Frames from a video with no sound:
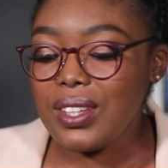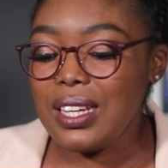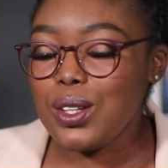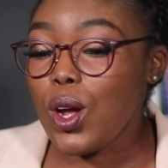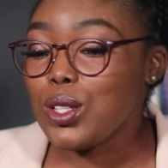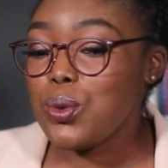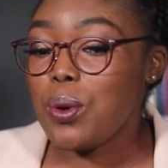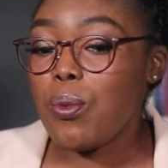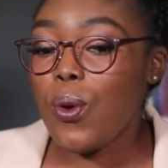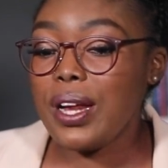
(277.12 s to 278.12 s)
It got to
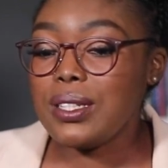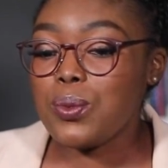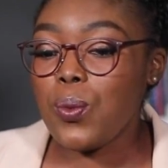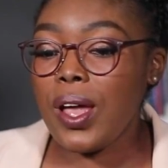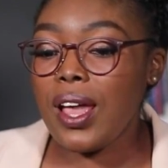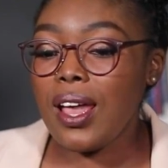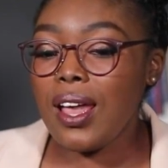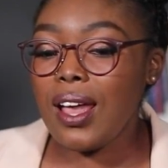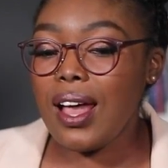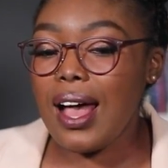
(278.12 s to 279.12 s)
a point
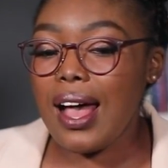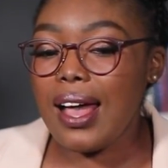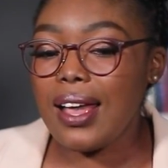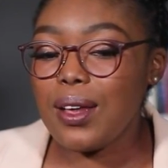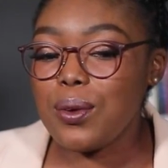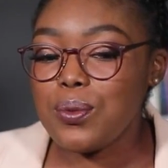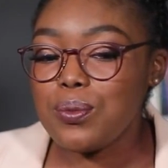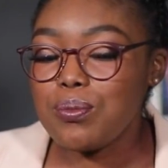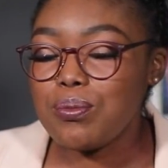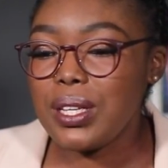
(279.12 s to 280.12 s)
where I
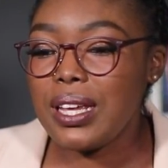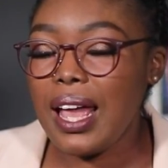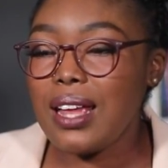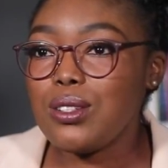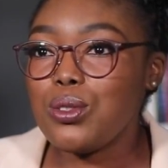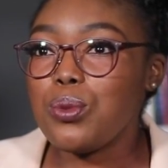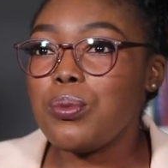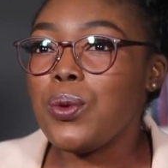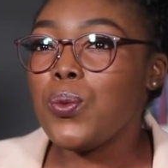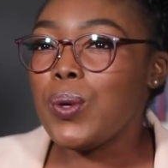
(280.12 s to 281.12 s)
began to
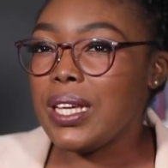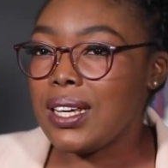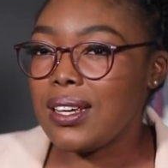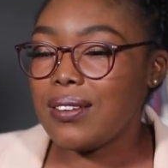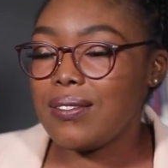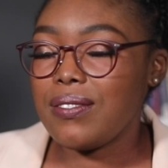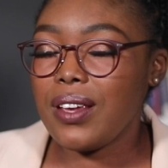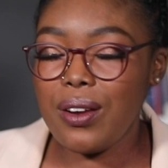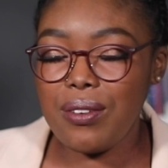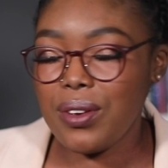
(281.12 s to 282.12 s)
be weak,
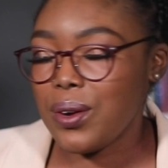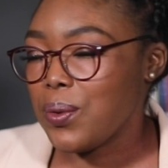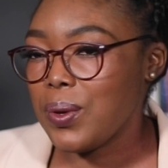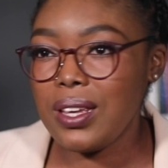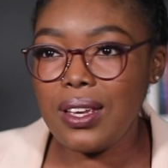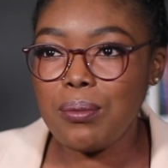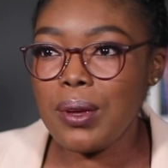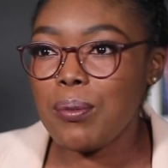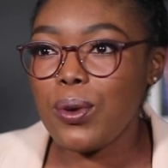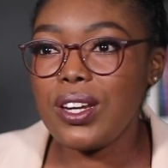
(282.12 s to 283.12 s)
very, very weak in
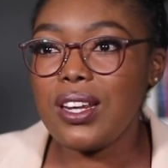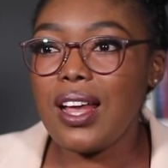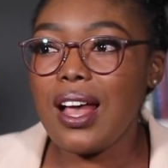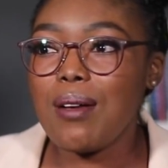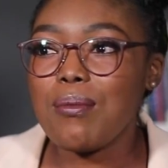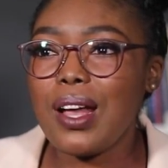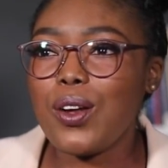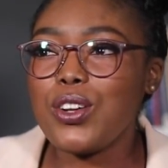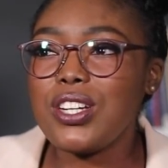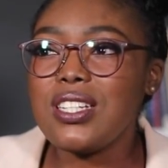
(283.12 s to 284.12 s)
my body. I
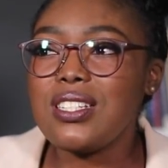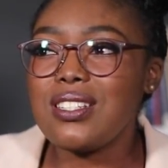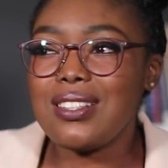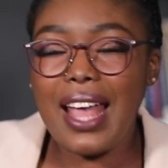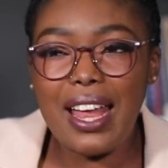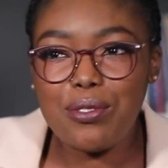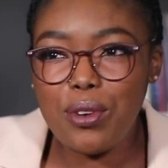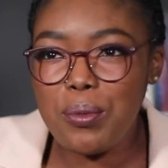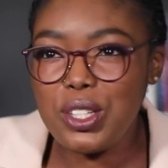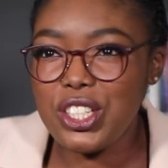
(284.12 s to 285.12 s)
couldn't stand
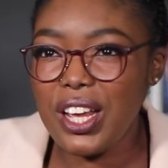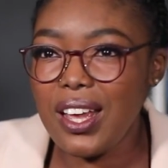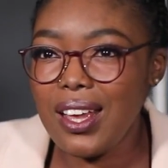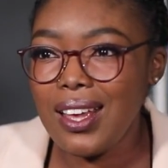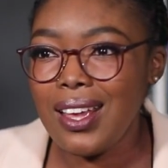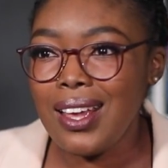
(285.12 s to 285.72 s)
from a chair.